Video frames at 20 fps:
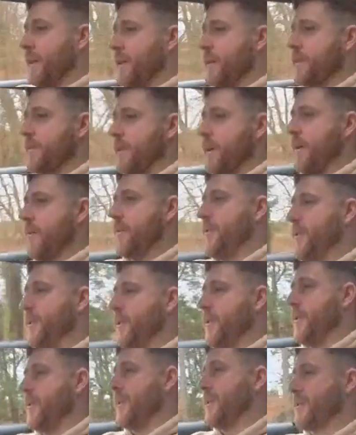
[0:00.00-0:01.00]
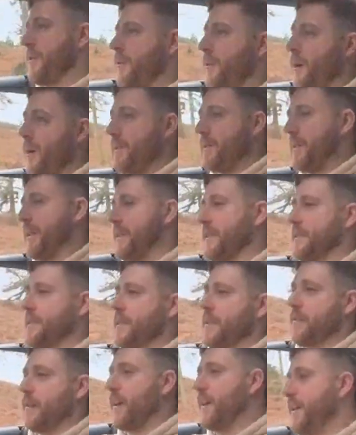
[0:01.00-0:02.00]
So there's quite a
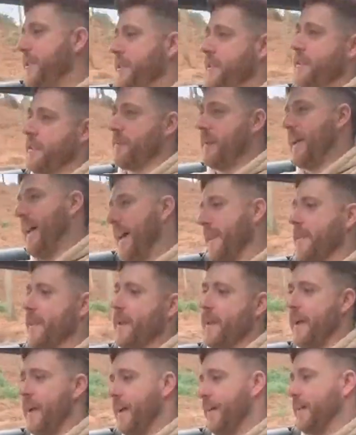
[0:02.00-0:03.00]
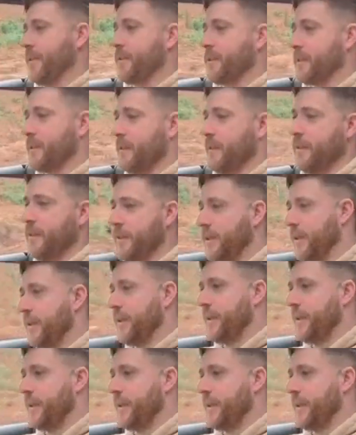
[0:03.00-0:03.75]
consideration to be had there as to,